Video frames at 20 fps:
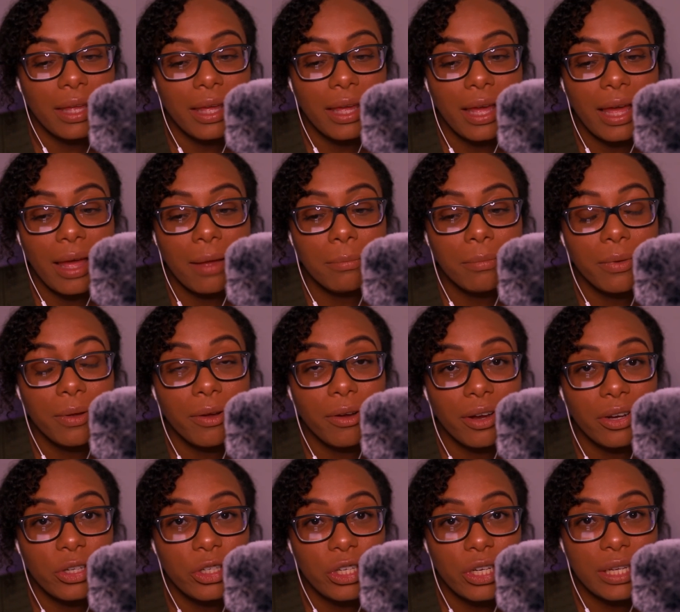Captain
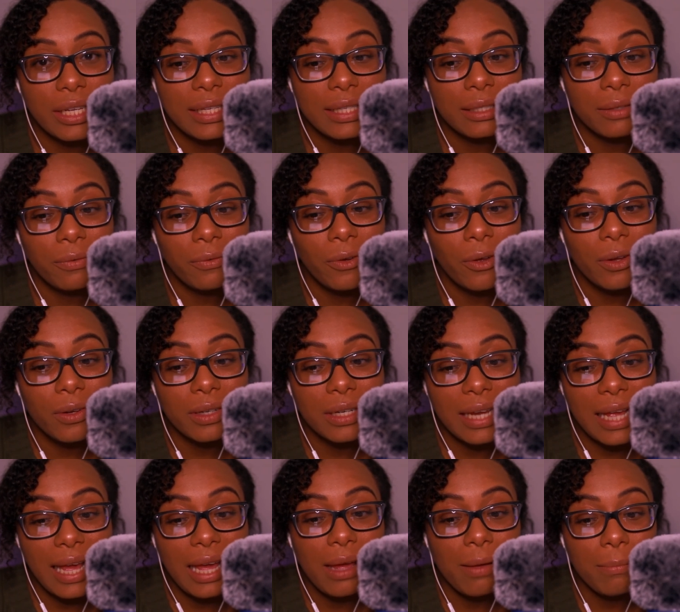Crunch's full
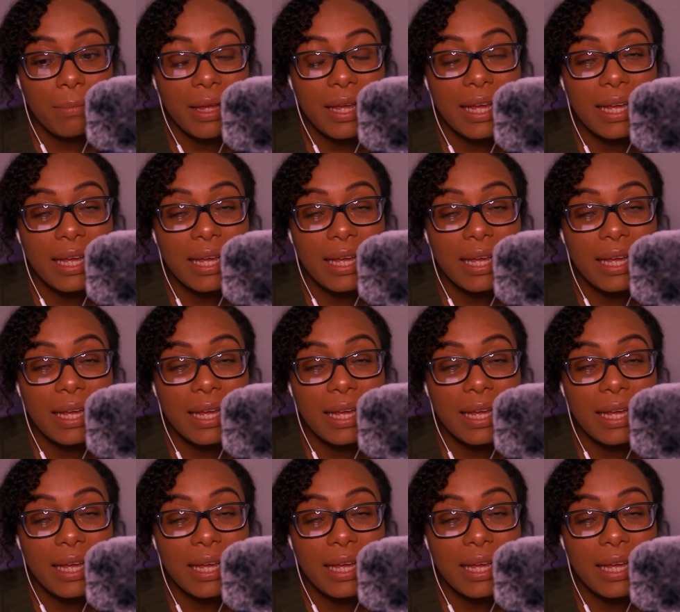name